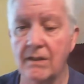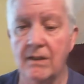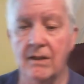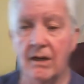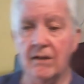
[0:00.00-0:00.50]

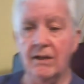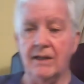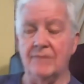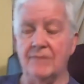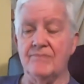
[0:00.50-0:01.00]
All
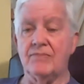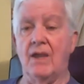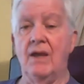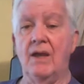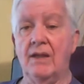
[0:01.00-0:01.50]
right.
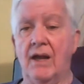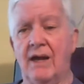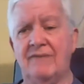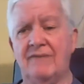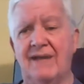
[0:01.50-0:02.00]
Now
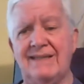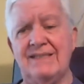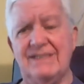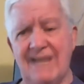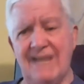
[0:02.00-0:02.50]
I've got
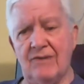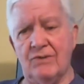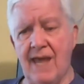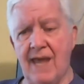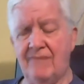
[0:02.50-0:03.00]
this yellow
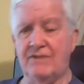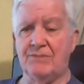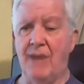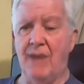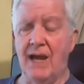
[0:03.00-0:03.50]
canvas
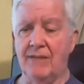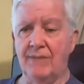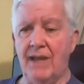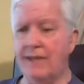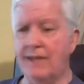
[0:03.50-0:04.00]
behind
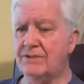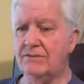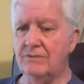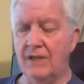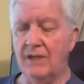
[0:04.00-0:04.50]
me. I
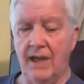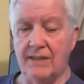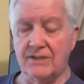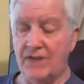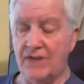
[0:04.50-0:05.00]
had
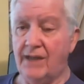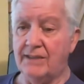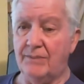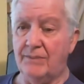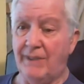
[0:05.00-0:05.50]
decided
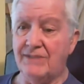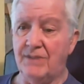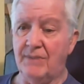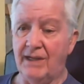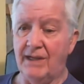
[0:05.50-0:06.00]
to paint
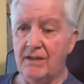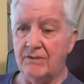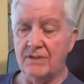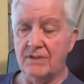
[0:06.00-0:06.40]
something else,